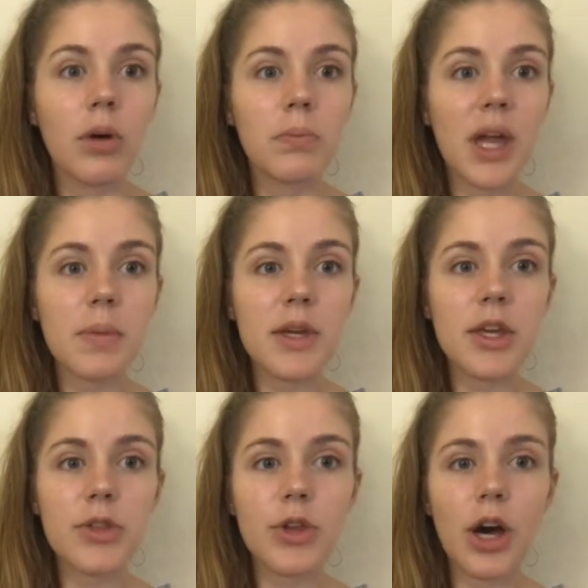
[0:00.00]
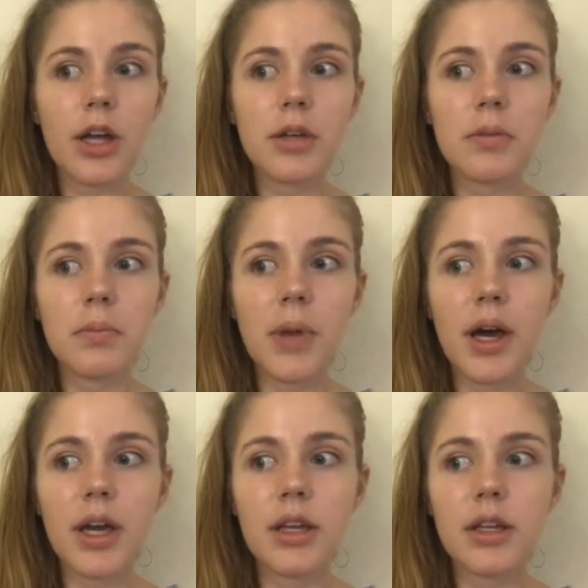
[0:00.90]
maybe he thought
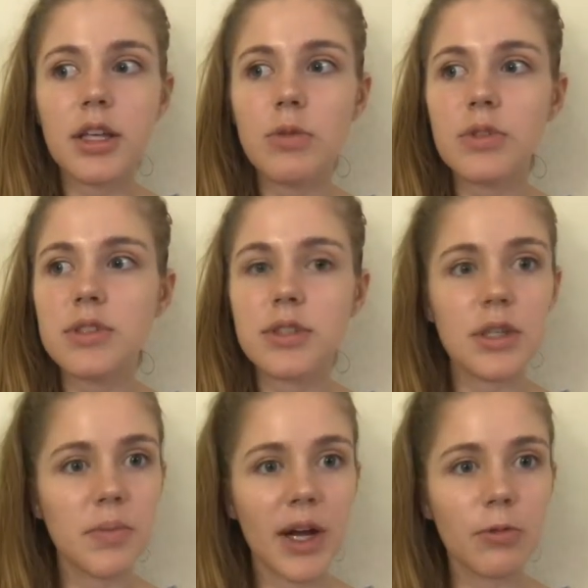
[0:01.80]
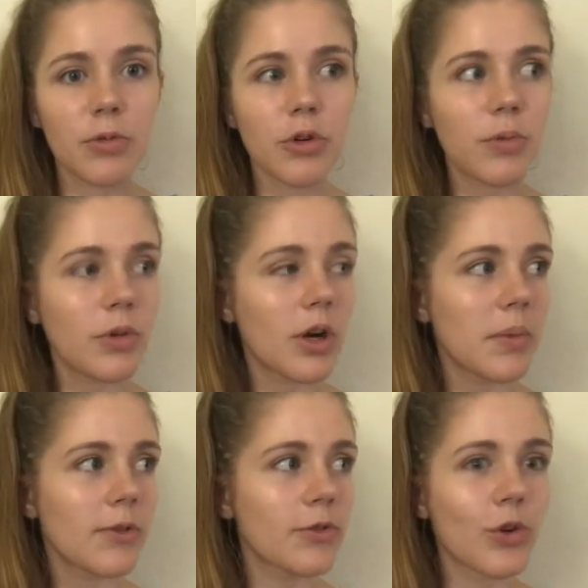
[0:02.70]
he was in my room or on
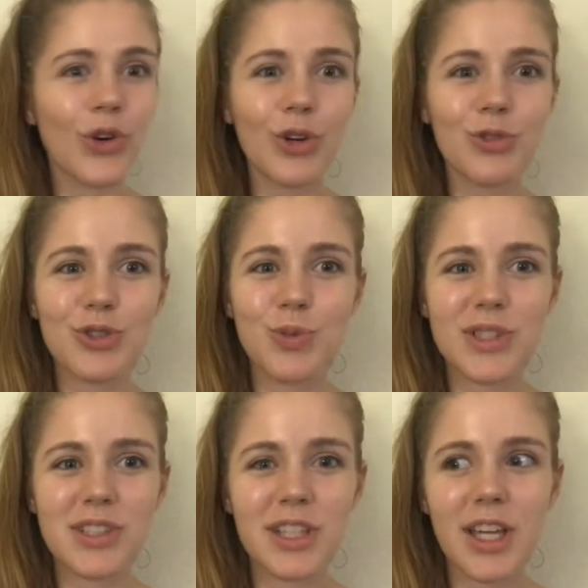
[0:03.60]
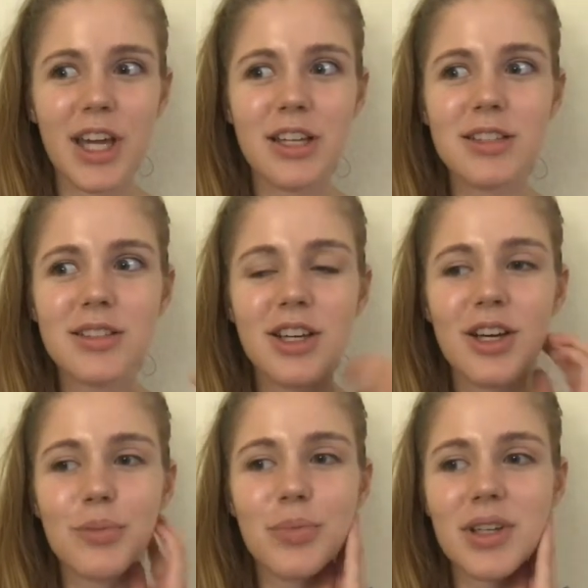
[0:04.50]
my floor, which wasn't the case.
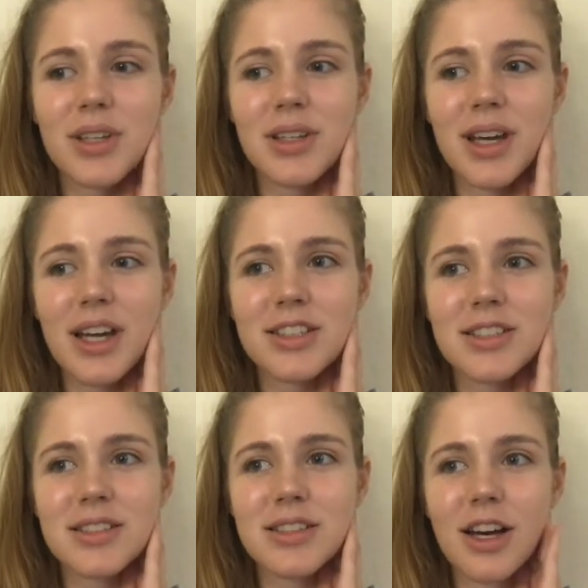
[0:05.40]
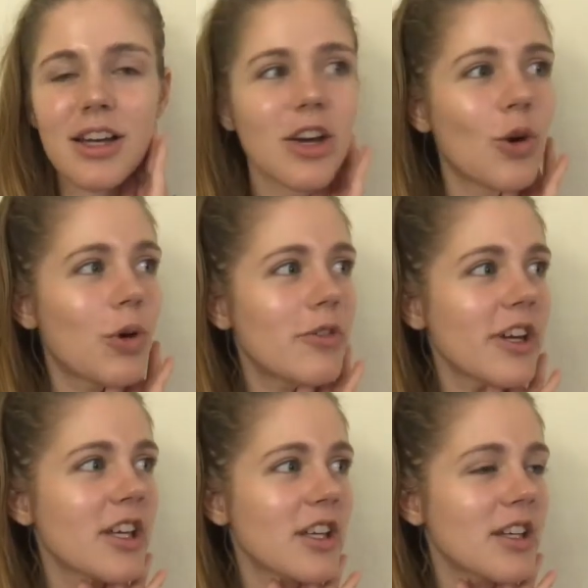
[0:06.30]
But I just thought, what if I
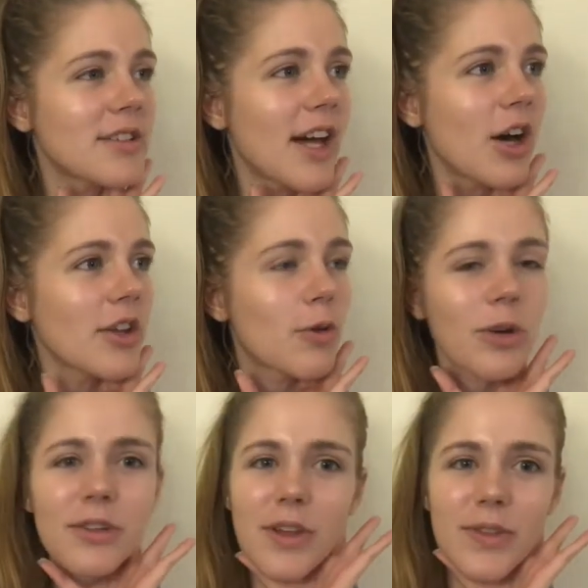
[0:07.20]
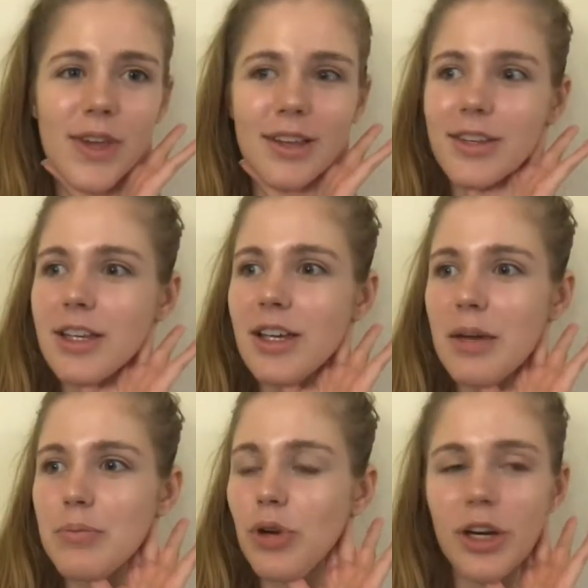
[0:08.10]
get kicked out? Like, what if they think like I
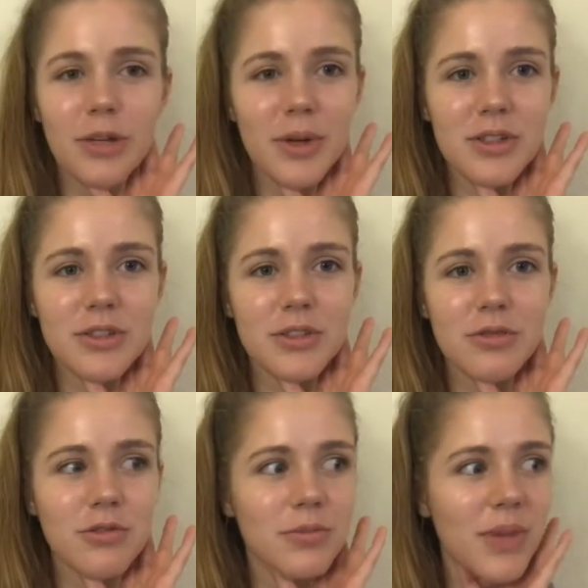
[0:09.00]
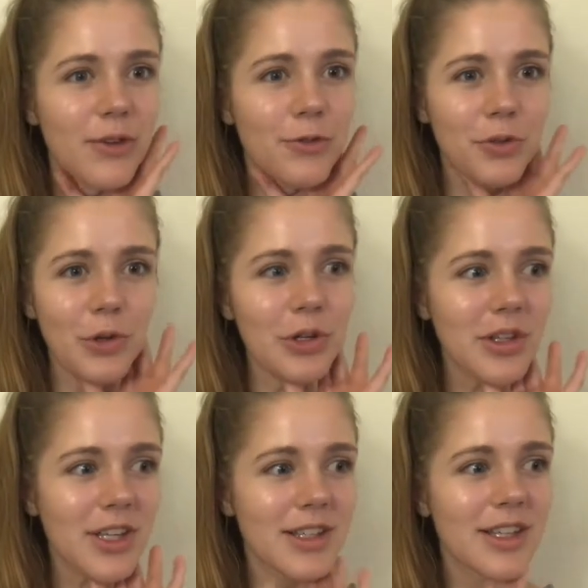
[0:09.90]
brought him onto my floor?
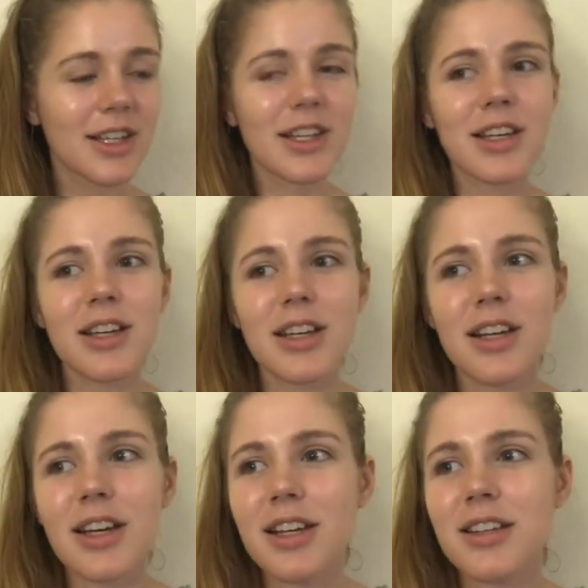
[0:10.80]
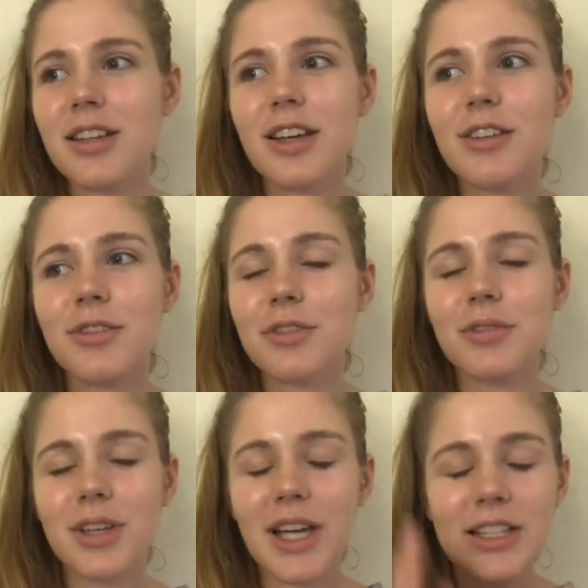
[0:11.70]
Like, I don't know.
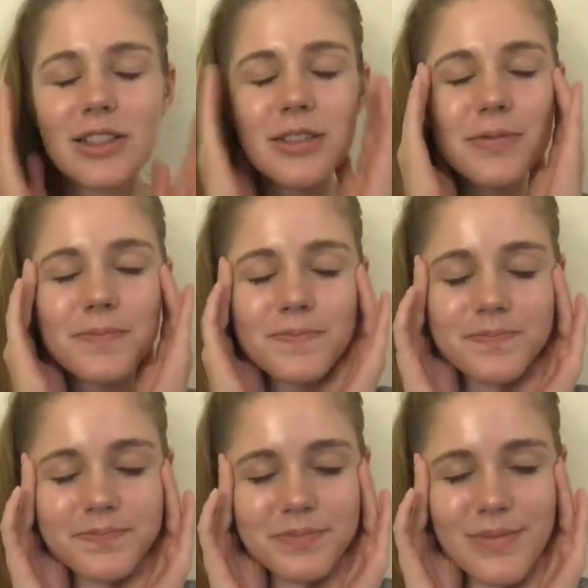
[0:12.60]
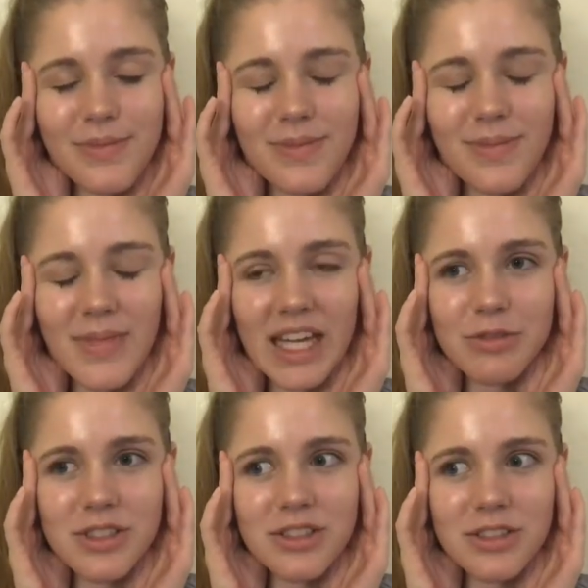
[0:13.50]
Like, I
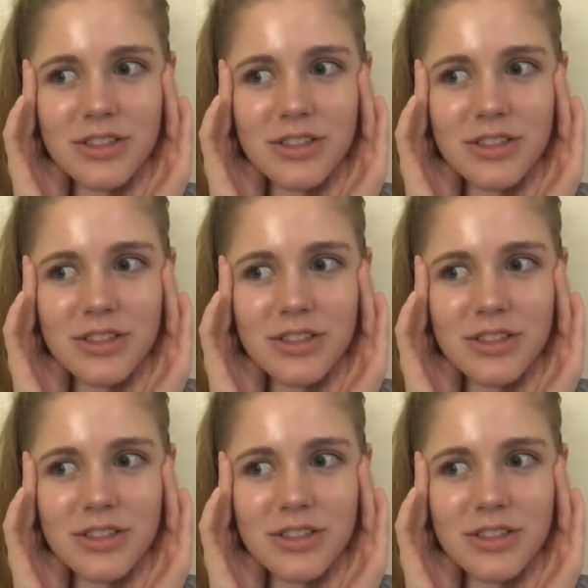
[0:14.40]
was